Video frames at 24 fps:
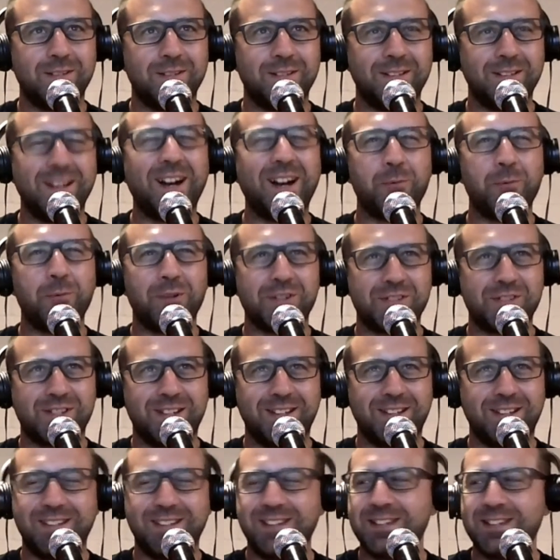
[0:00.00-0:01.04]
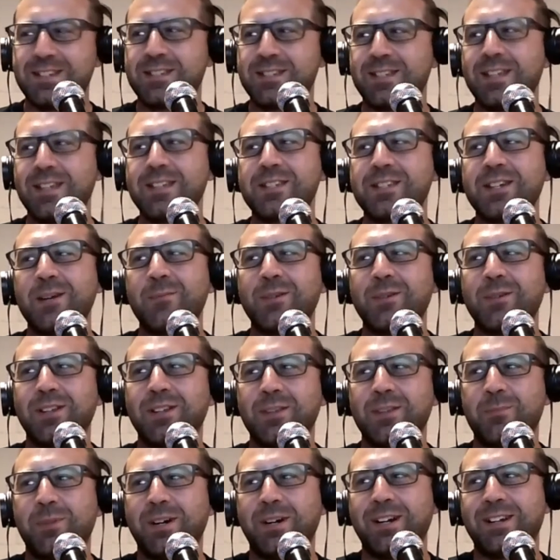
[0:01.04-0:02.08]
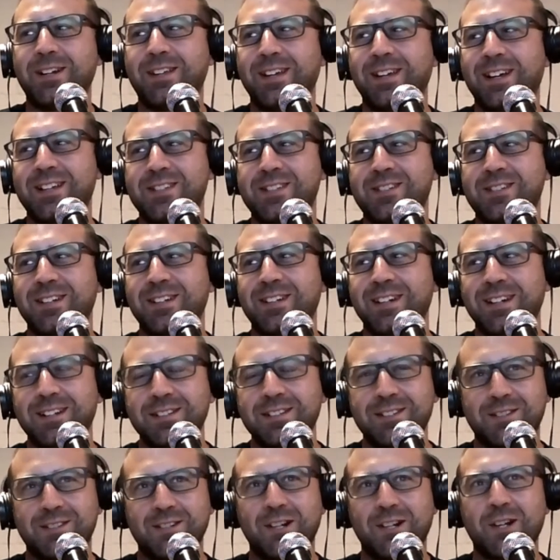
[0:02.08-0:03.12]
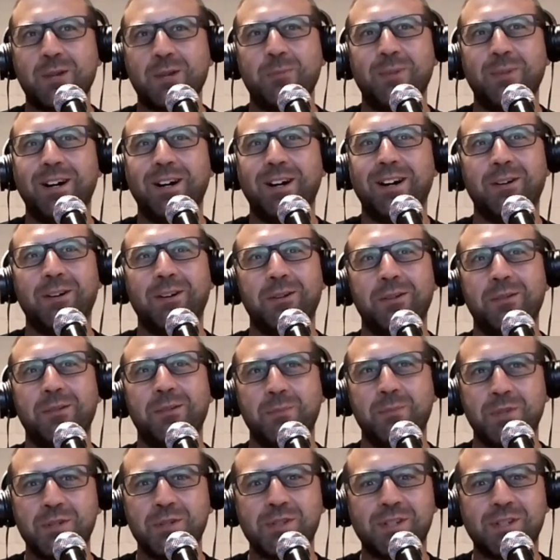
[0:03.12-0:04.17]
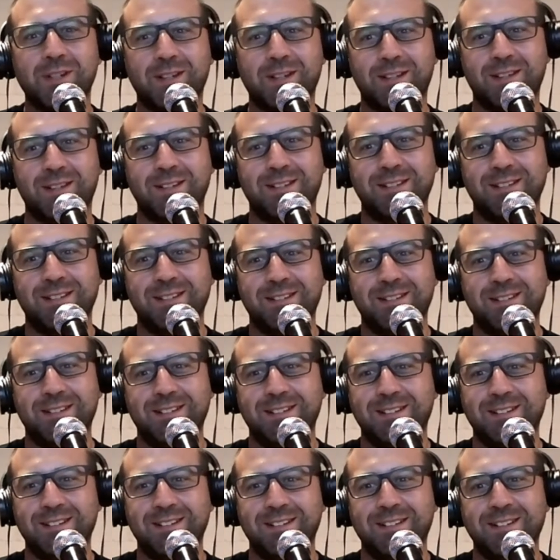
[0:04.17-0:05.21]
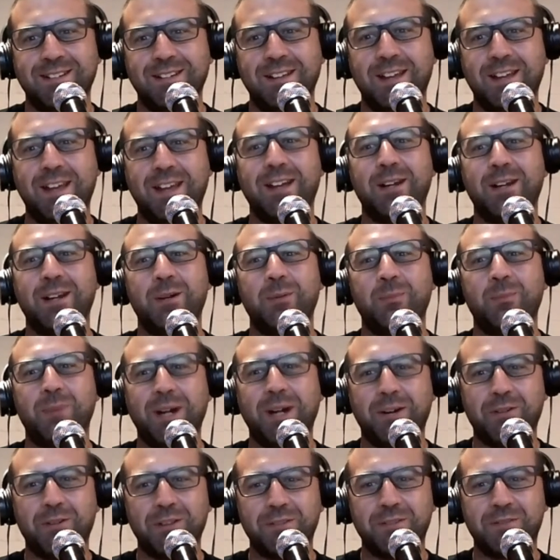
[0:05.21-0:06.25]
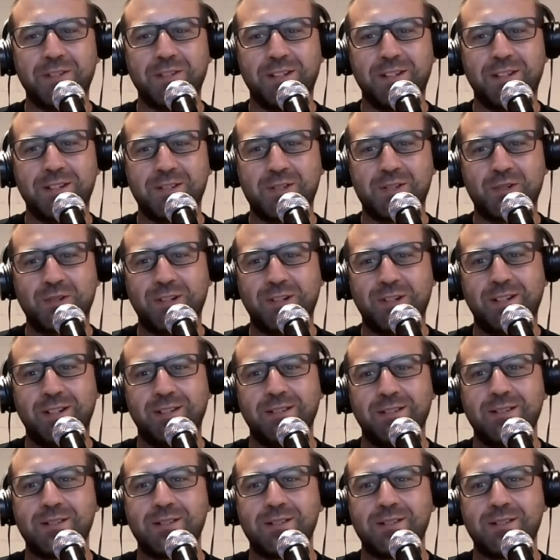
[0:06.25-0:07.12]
I will say he's coming on the podcast to talk about music and powerlifting history.